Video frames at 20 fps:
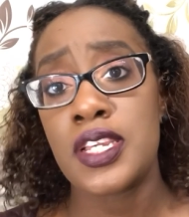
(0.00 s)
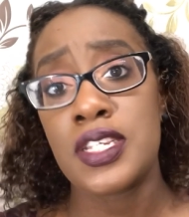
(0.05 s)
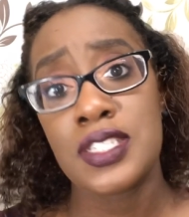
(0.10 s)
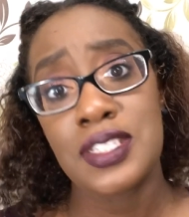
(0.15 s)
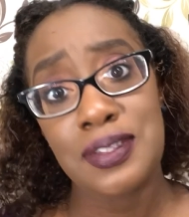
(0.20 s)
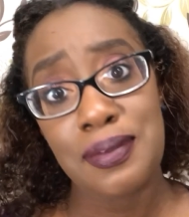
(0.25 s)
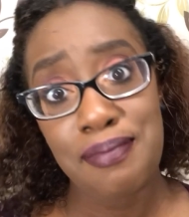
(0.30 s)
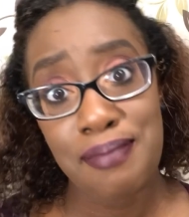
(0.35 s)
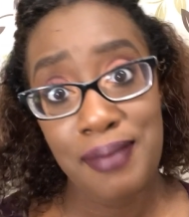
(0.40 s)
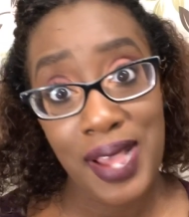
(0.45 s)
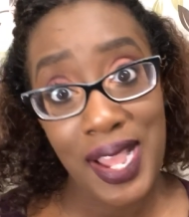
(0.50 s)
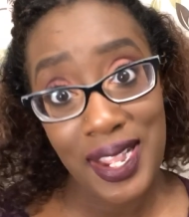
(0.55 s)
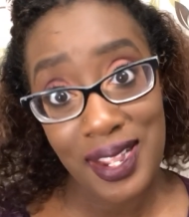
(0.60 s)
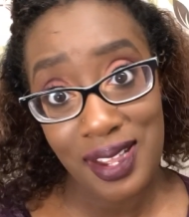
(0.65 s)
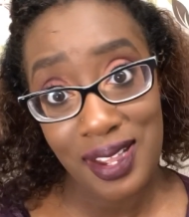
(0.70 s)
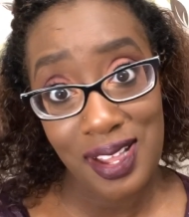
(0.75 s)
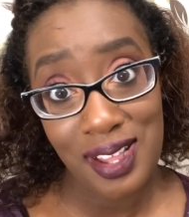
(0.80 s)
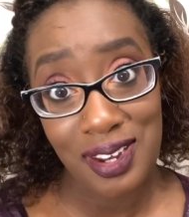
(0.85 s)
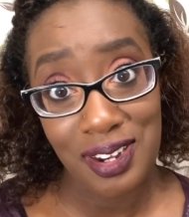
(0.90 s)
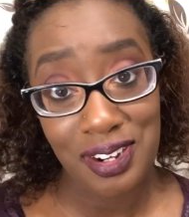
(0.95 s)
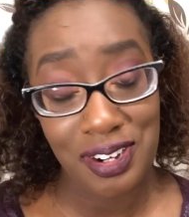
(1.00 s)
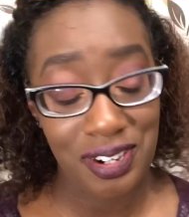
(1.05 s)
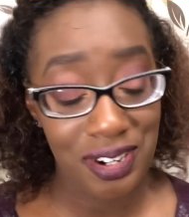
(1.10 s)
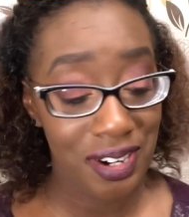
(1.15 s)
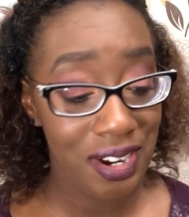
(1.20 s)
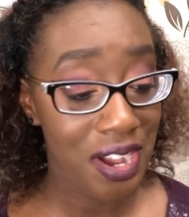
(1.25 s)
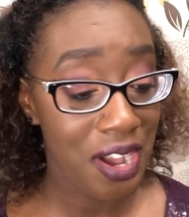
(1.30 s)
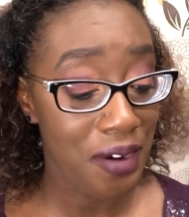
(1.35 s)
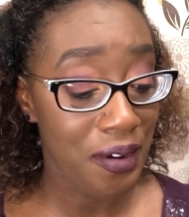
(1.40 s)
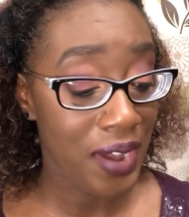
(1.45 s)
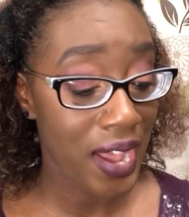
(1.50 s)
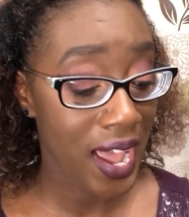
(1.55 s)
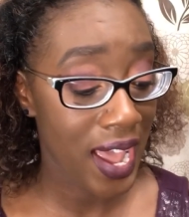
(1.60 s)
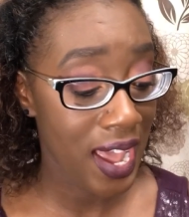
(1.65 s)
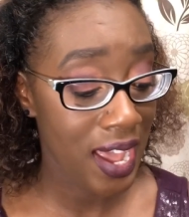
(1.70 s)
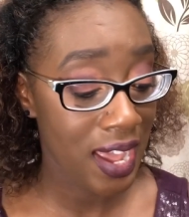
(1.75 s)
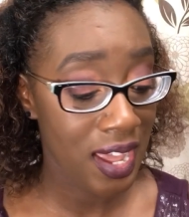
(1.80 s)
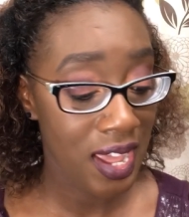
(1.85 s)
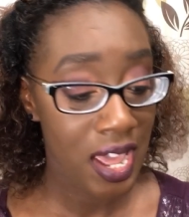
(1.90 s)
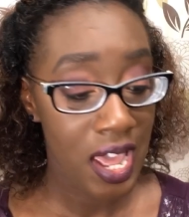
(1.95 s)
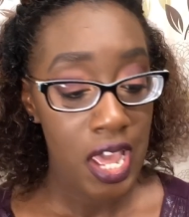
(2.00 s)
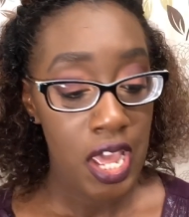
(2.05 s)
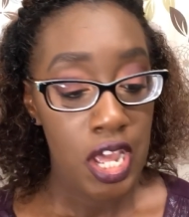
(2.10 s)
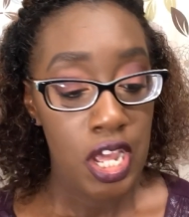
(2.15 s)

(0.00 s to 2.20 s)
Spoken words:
is my color, okay?